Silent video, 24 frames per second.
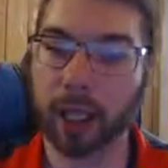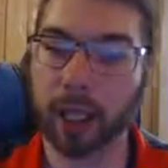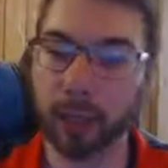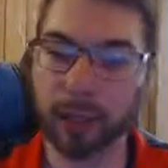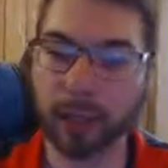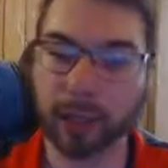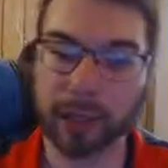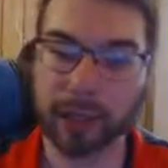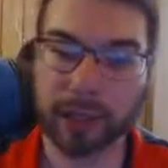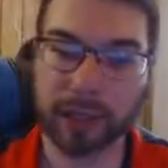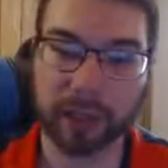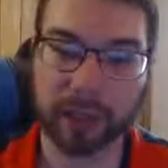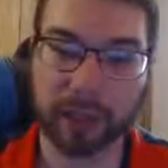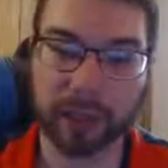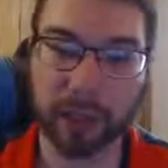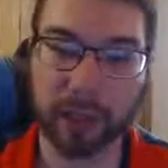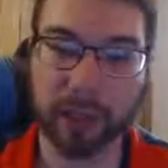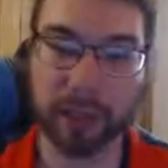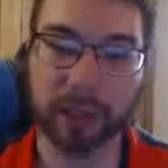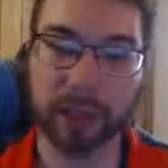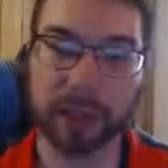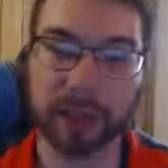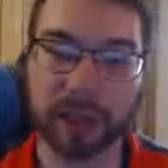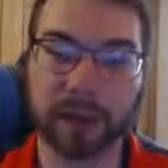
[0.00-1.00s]
This is one
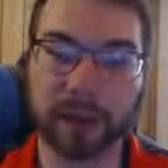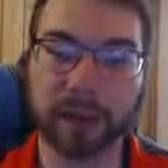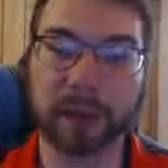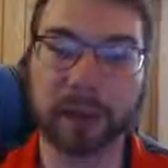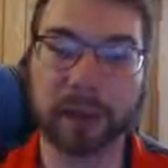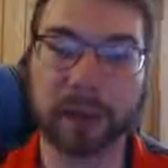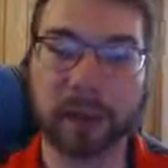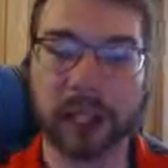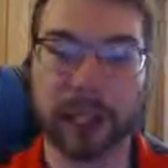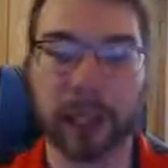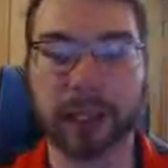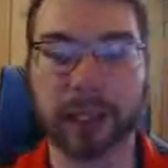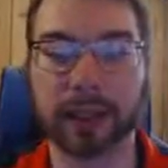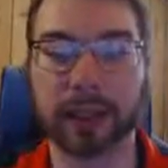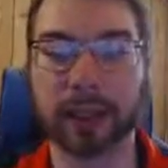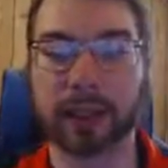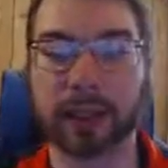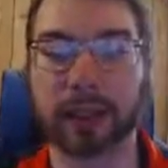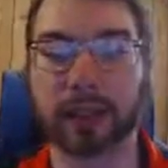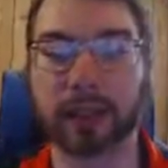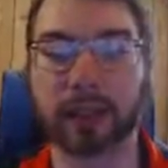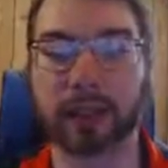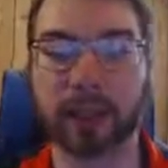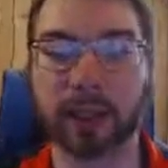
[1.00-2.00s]
of those few decks
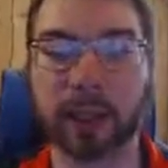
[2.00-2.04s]
that